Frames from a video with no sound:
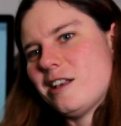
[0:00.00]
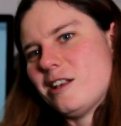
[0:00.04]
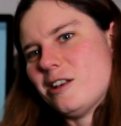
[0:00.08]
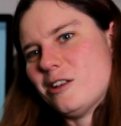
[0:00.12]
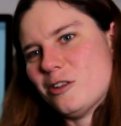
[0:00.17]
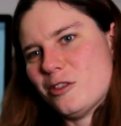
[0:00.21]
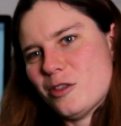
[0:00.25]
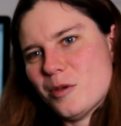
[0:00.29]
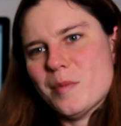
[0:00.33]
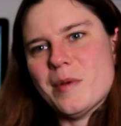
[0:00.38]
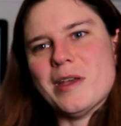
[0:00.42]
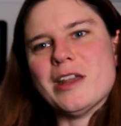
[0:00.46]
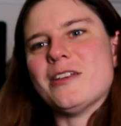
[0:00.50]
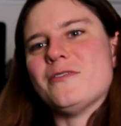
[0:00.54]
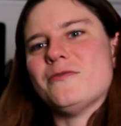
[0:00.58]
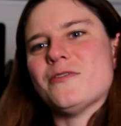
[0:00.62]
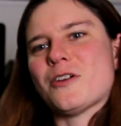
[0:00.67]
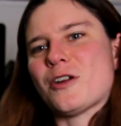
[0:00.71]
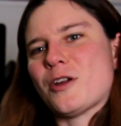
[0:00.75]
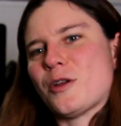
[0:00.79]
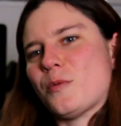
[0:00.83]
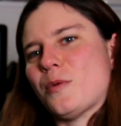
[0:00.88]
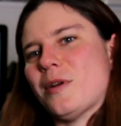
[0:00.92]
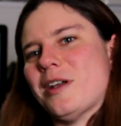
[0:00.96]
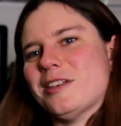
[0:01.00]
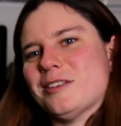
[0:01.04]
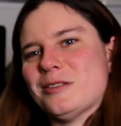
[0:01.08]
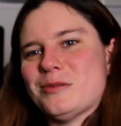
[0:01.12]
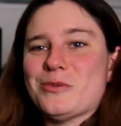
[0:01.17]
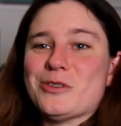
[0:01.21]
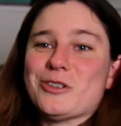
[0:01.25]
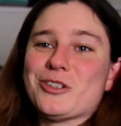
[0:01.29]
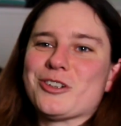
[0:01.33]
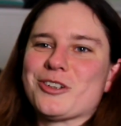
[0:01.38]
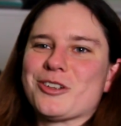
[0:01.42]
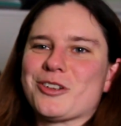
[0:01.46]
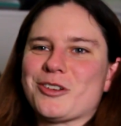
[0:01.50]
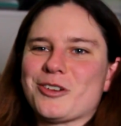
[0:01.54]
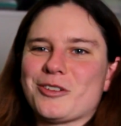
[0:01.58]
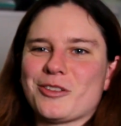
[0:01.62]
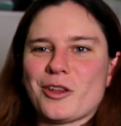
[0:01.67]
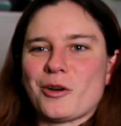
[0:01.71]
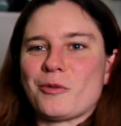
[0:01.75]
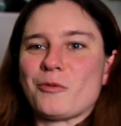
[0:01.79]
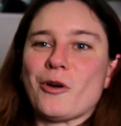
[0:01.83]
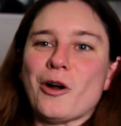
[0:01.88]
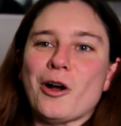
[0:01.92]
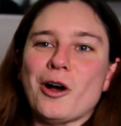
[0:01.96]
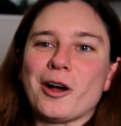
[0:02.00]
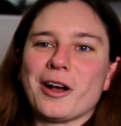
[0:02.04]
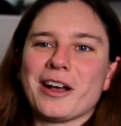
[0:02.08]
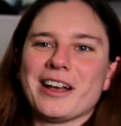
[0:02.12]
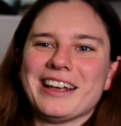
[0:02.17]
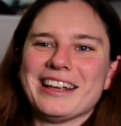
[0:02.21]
you know, the many varied ways in which they're wrong.